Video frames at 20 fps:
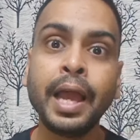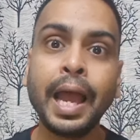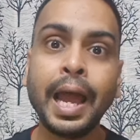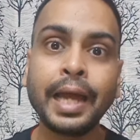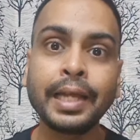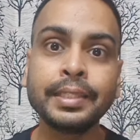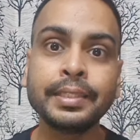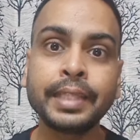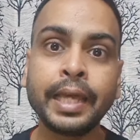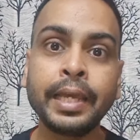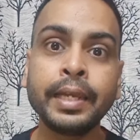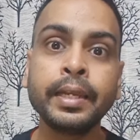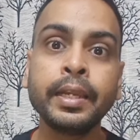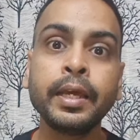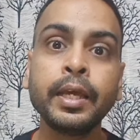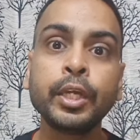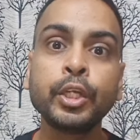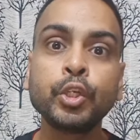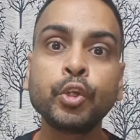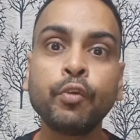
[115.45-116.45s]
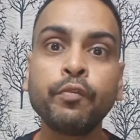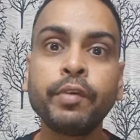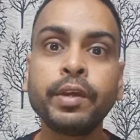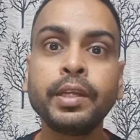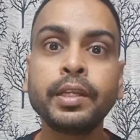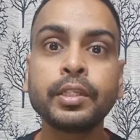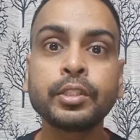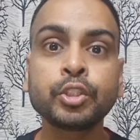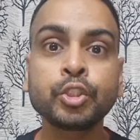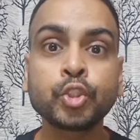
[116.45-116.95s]
and then you will
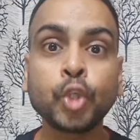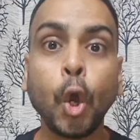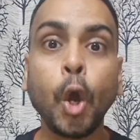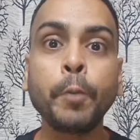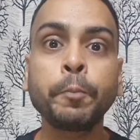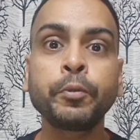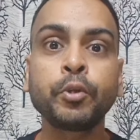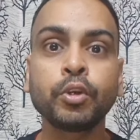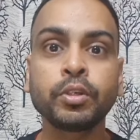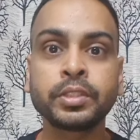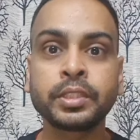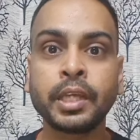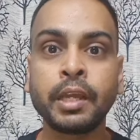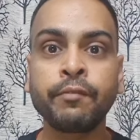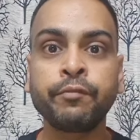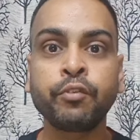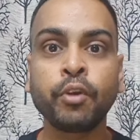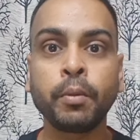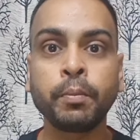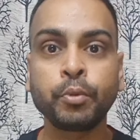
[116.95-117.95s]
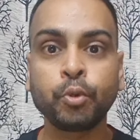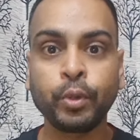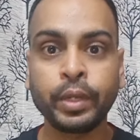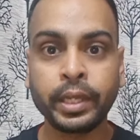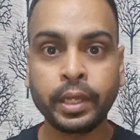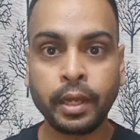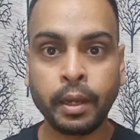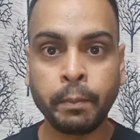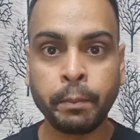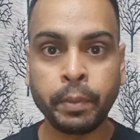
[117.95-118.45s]
stop yourself from doing
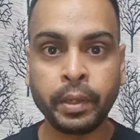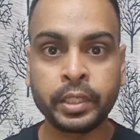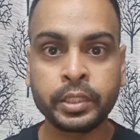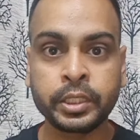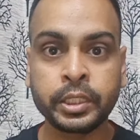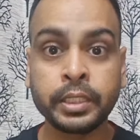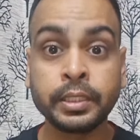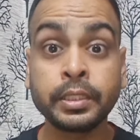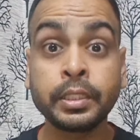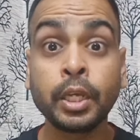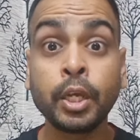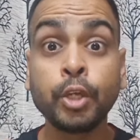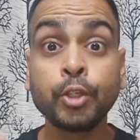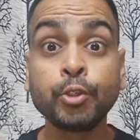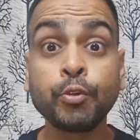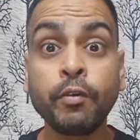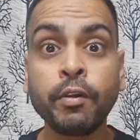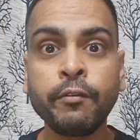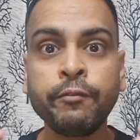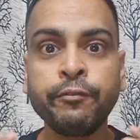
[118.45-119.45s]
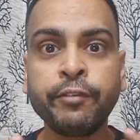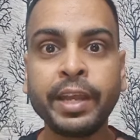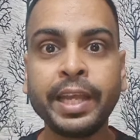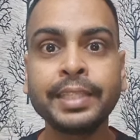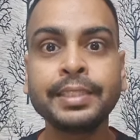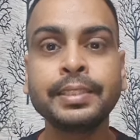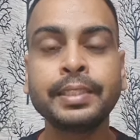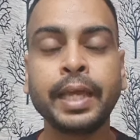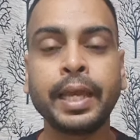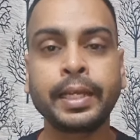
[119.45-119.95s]
compulsions. You will
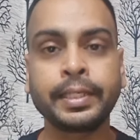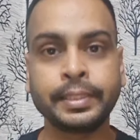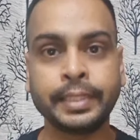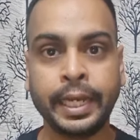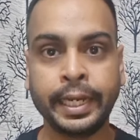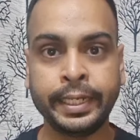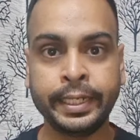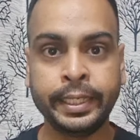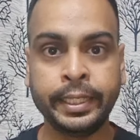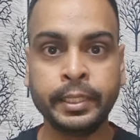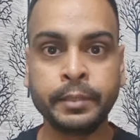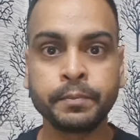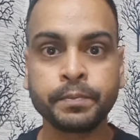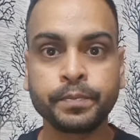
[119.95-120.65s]
face the anxiety.